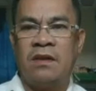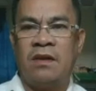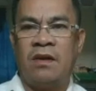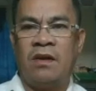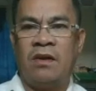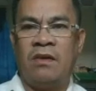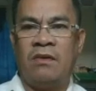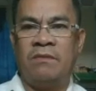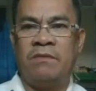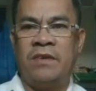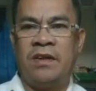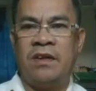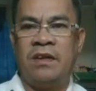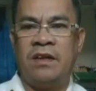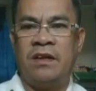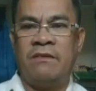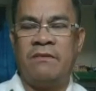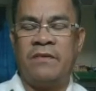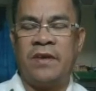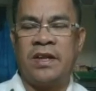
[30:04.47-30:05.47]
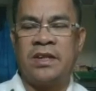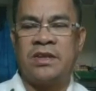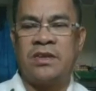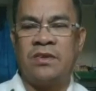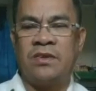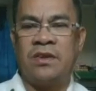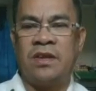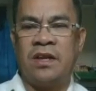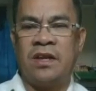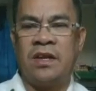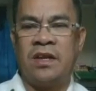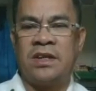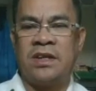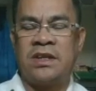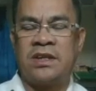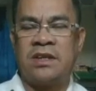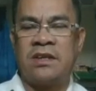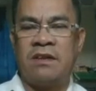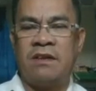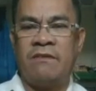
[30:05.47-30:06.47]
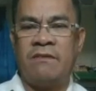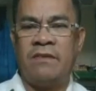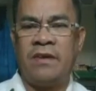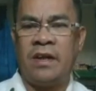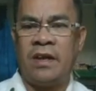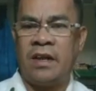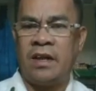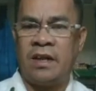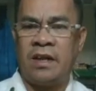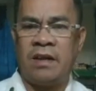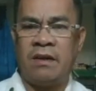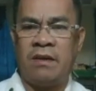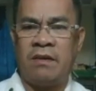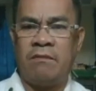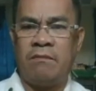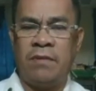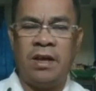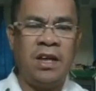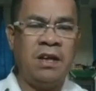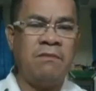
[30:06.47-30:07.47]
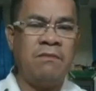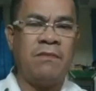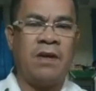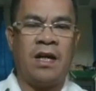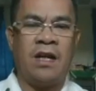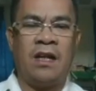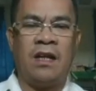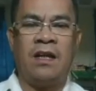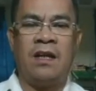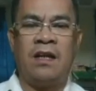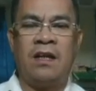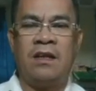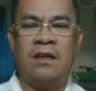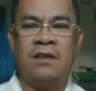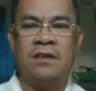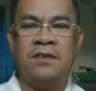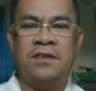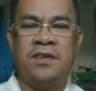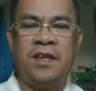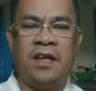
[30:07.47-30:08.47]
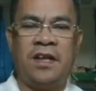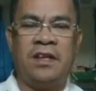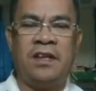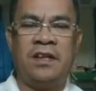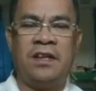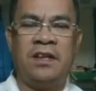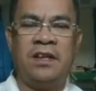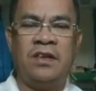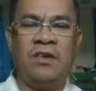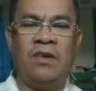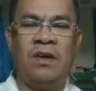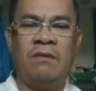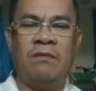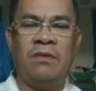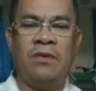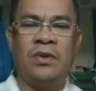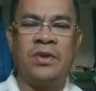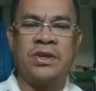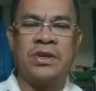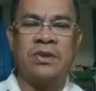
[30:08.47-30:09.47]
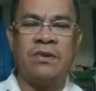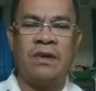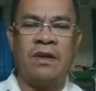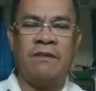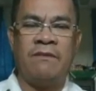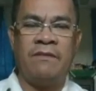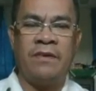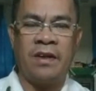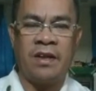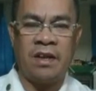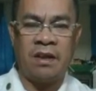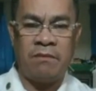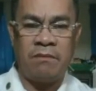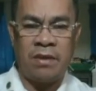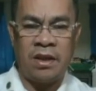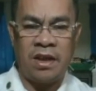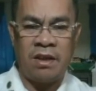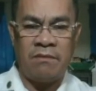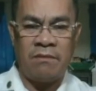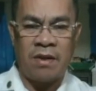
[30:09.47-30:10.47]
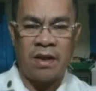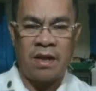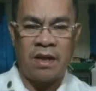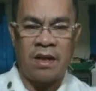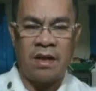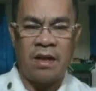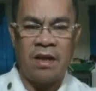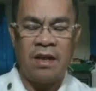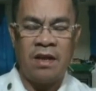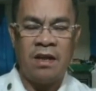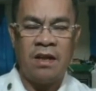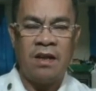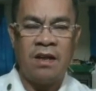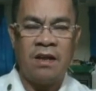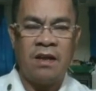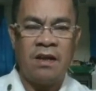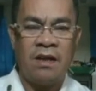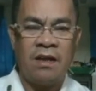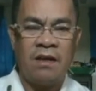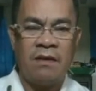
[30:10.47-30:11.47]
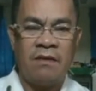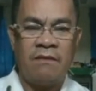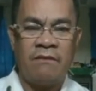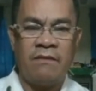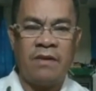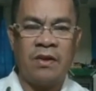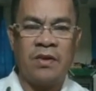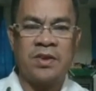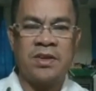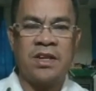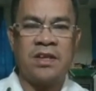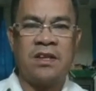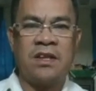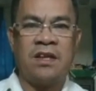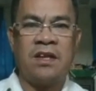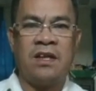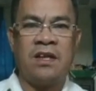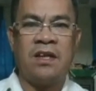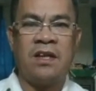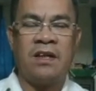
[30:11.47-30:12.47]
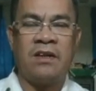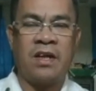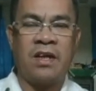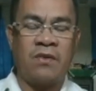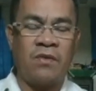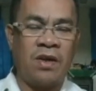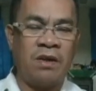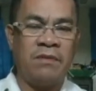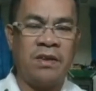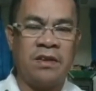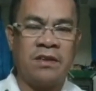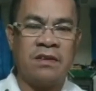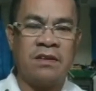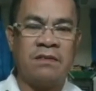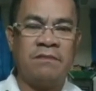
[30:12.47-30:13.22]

of the friction is very minimal, then you have also a very minimal velocity requirement.